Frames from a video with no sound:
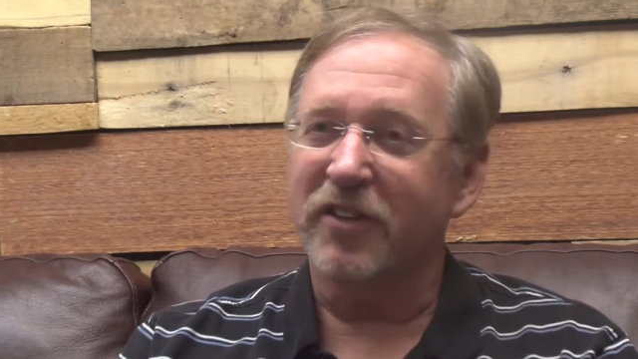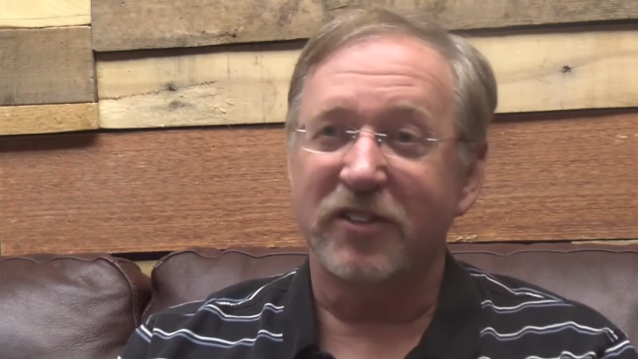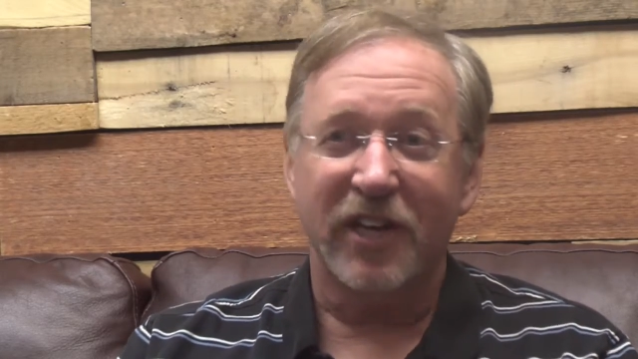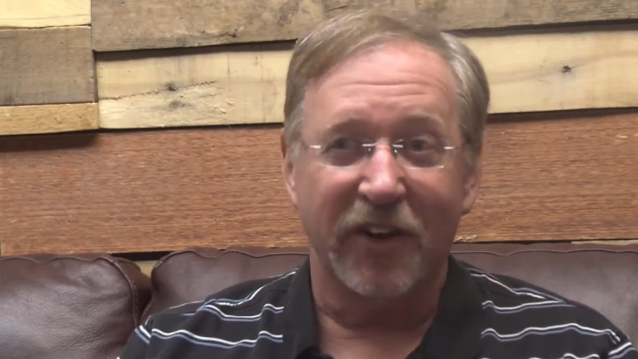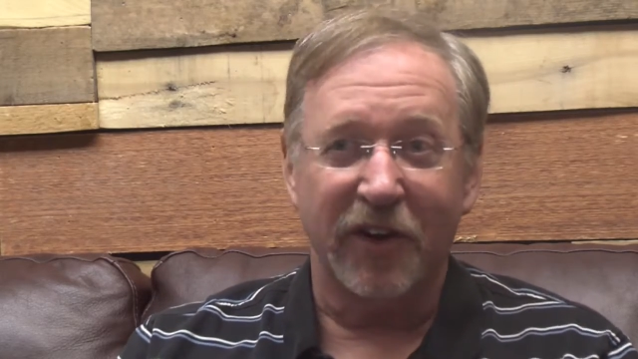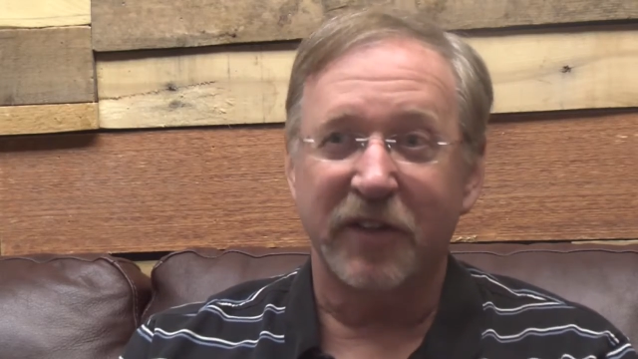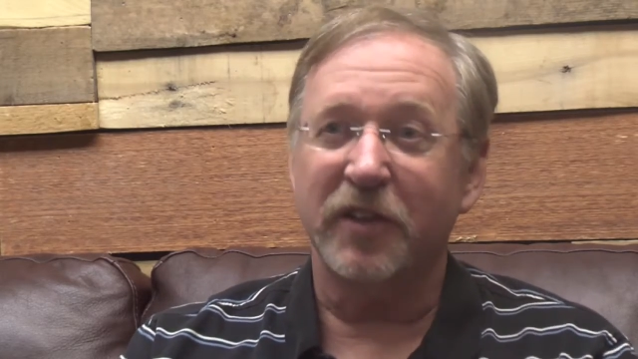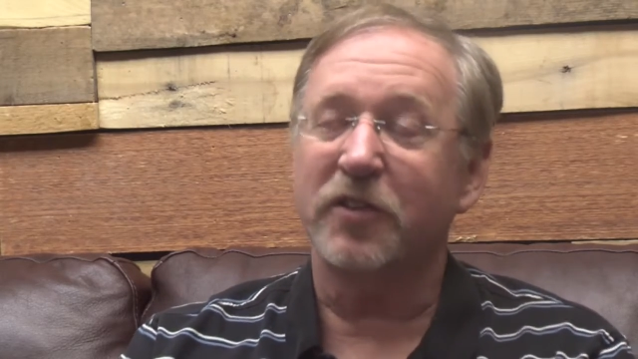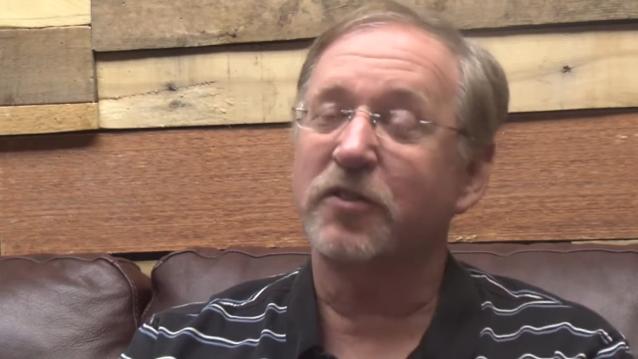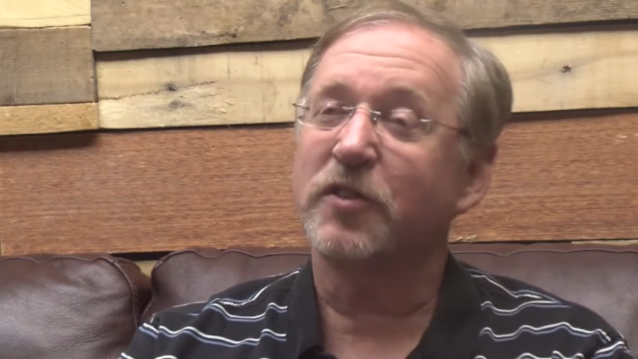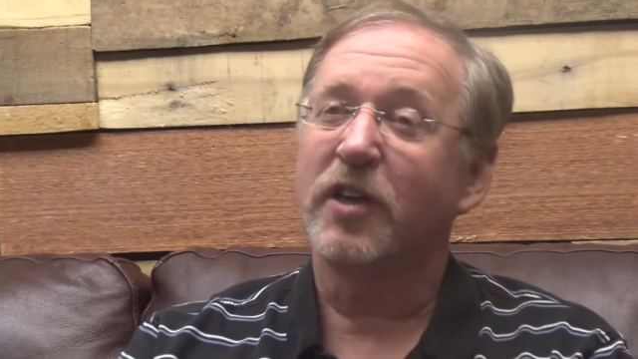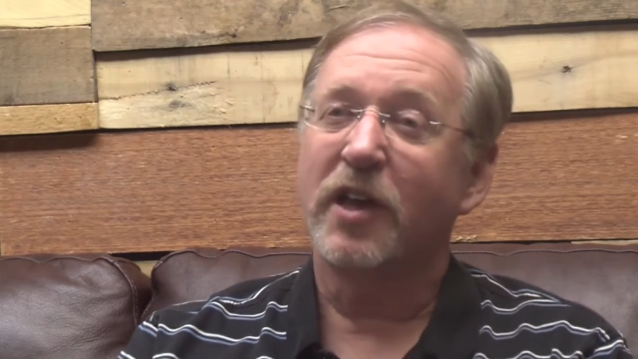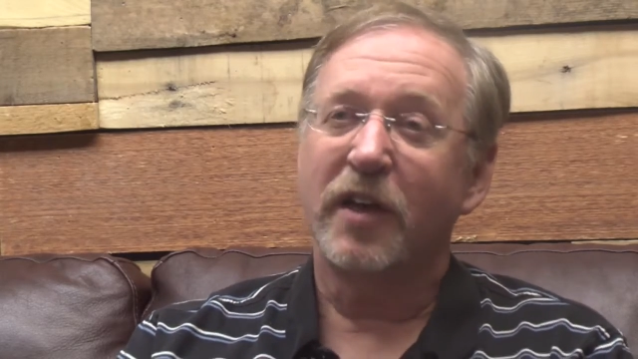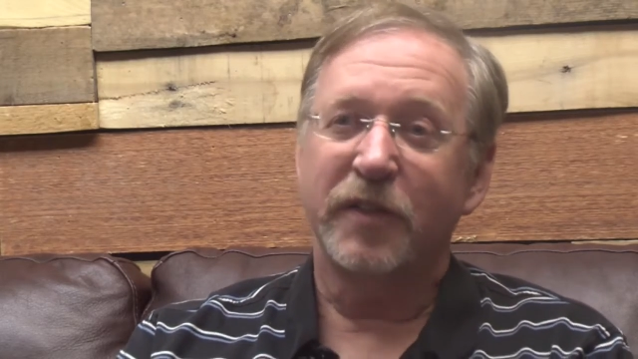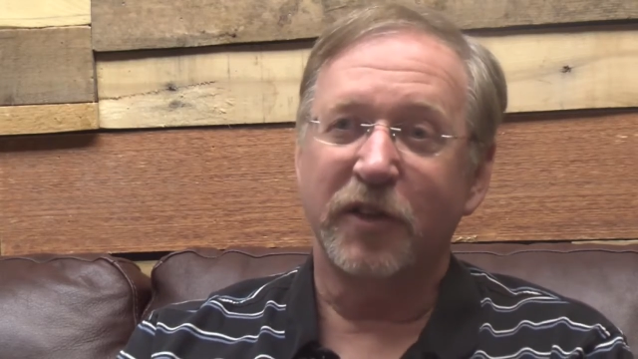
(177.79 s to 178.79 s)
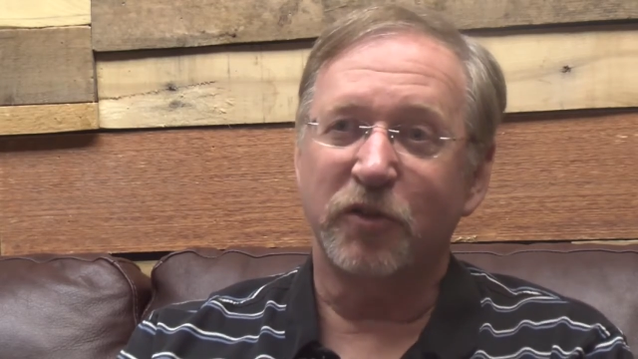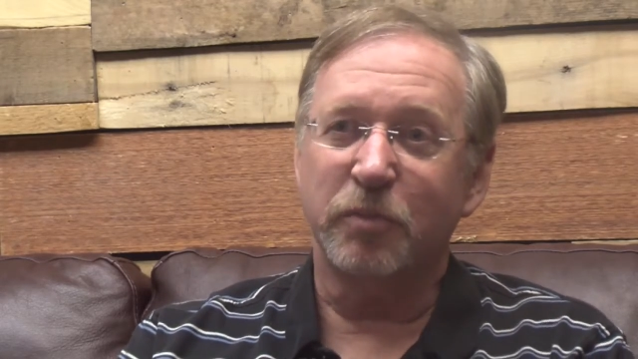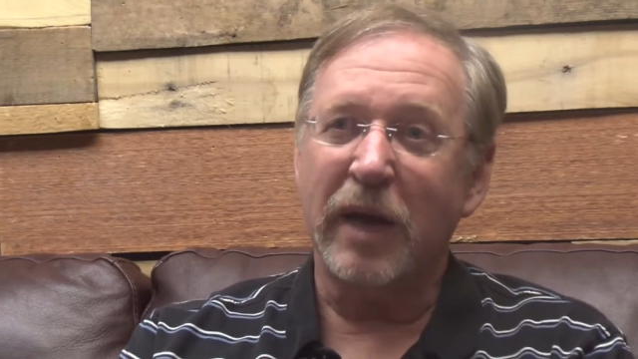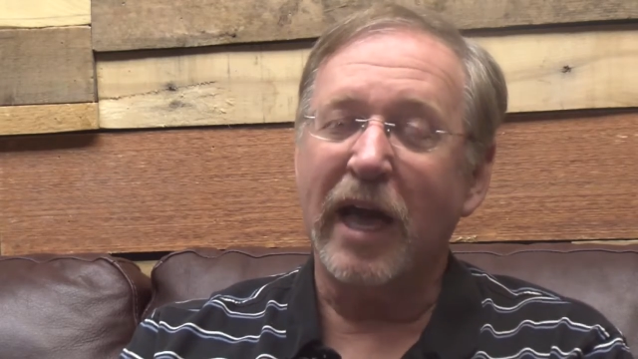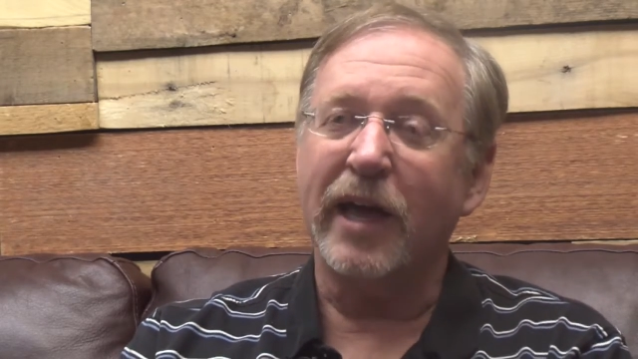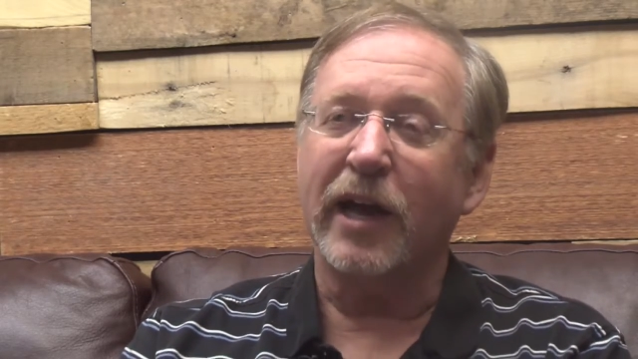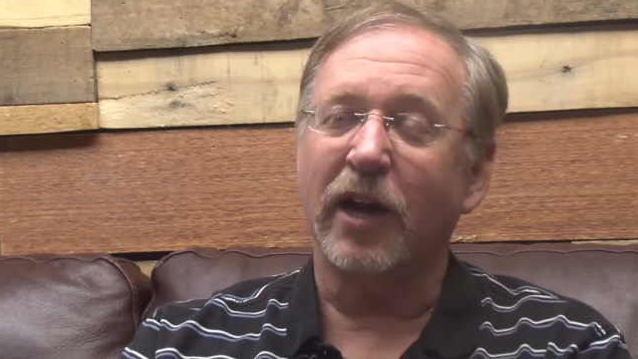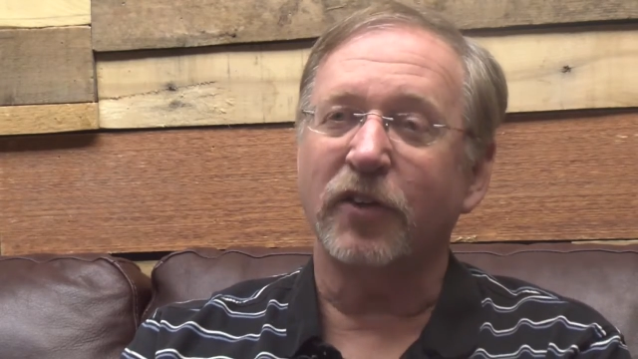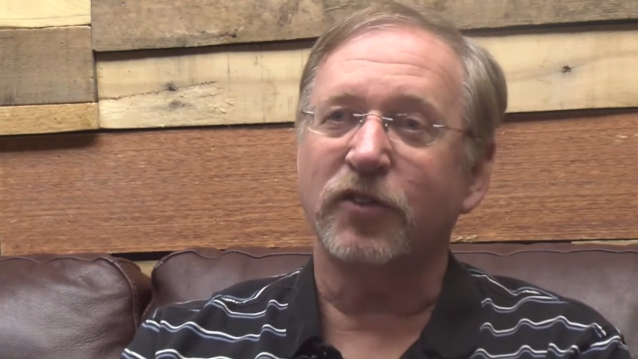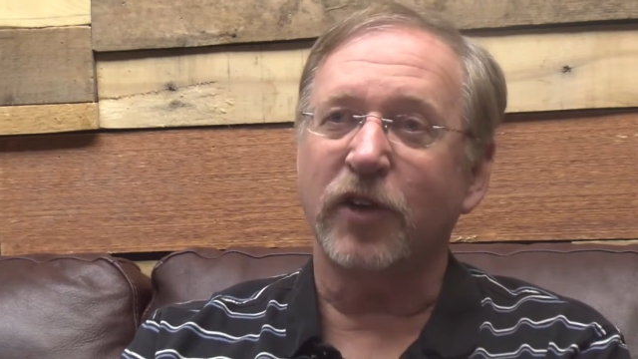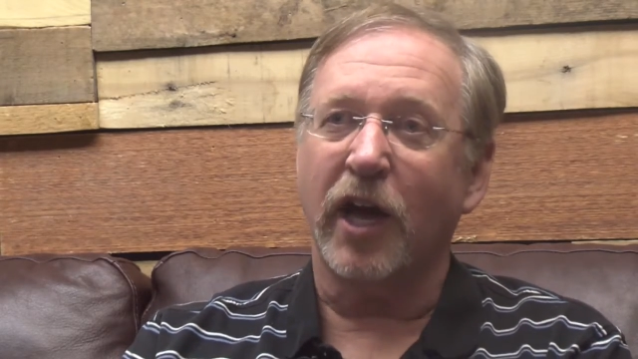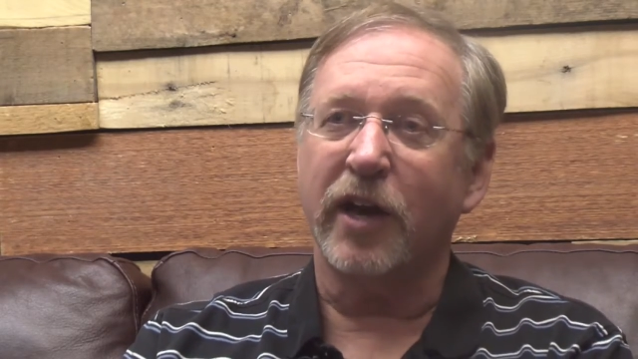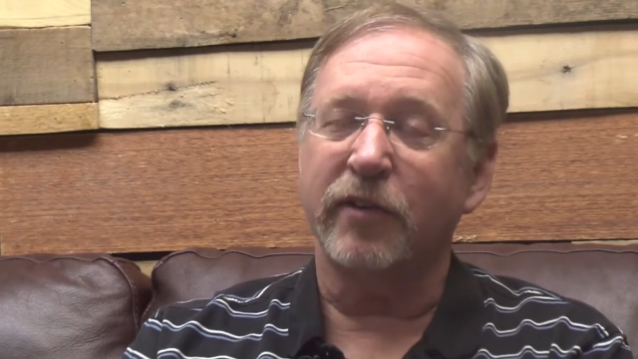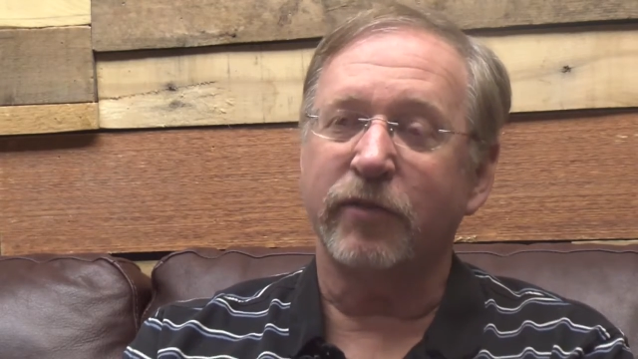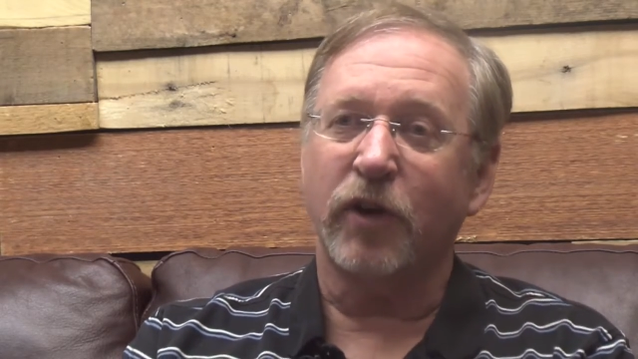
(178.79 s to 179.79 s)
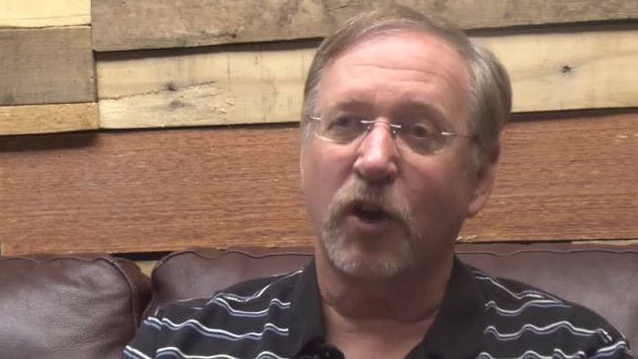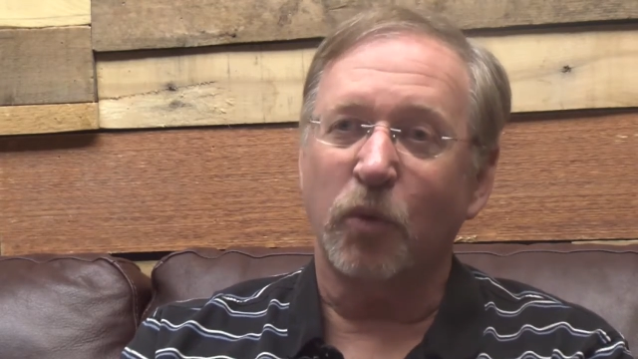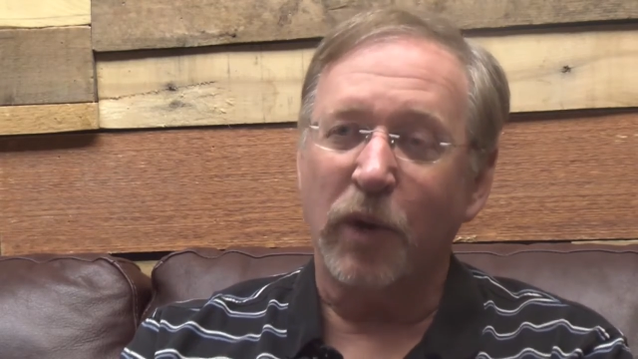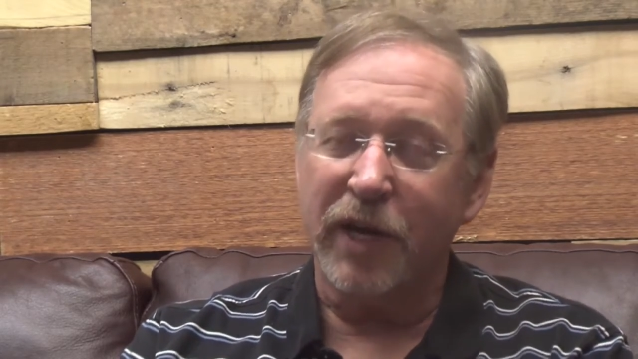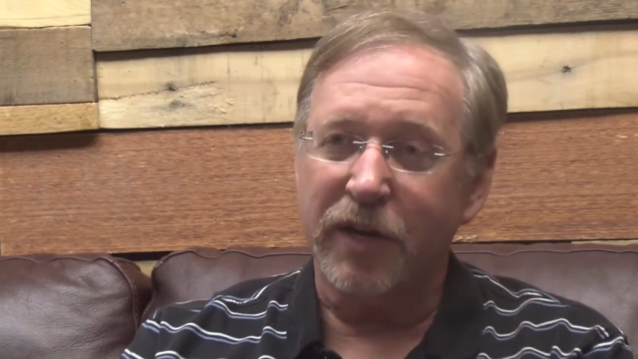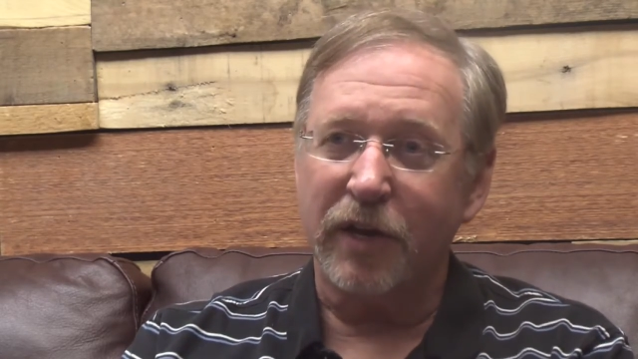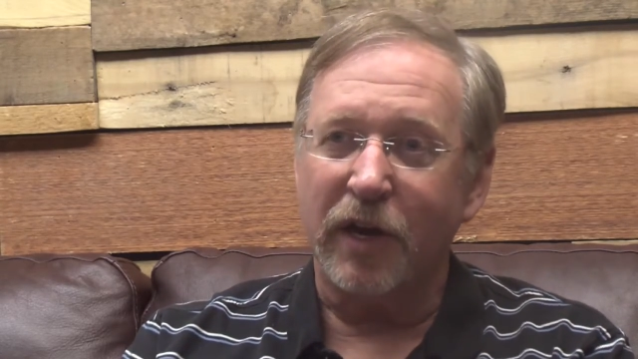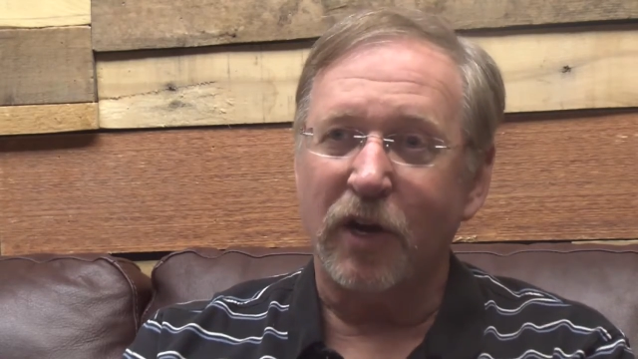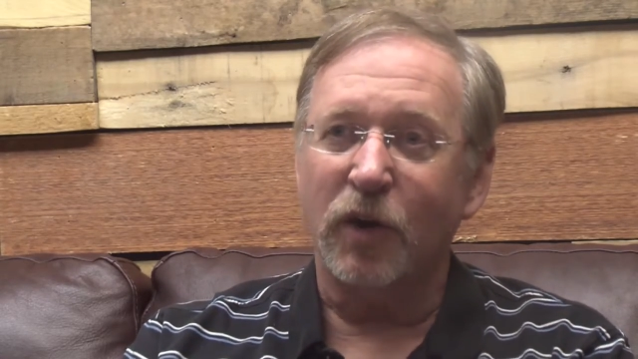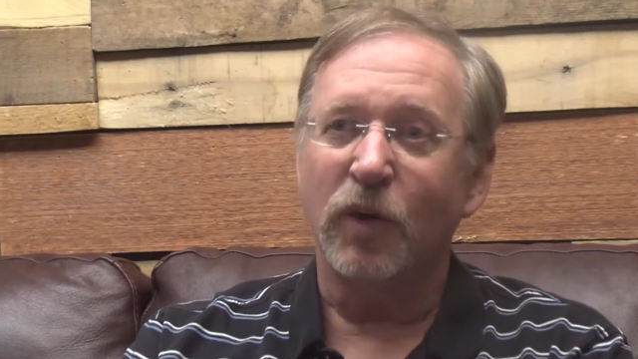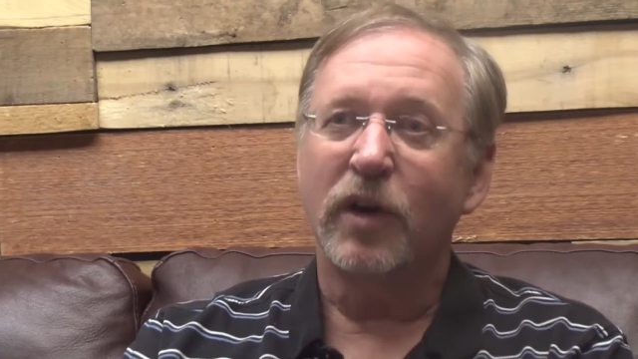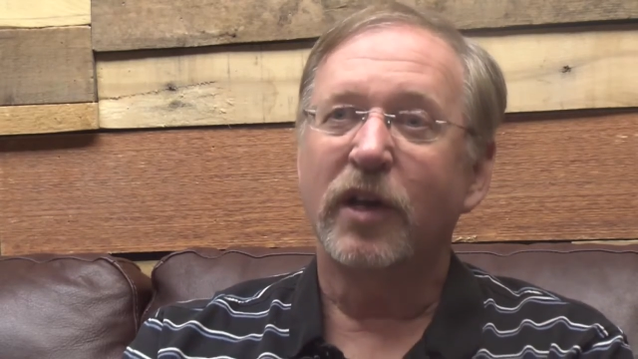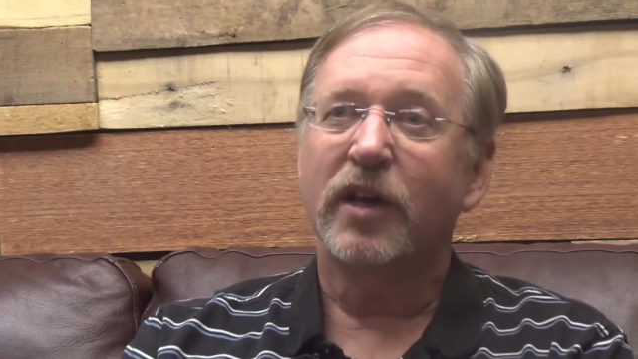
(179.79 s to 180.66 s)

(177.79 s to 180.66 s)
just hearing this man outside of our window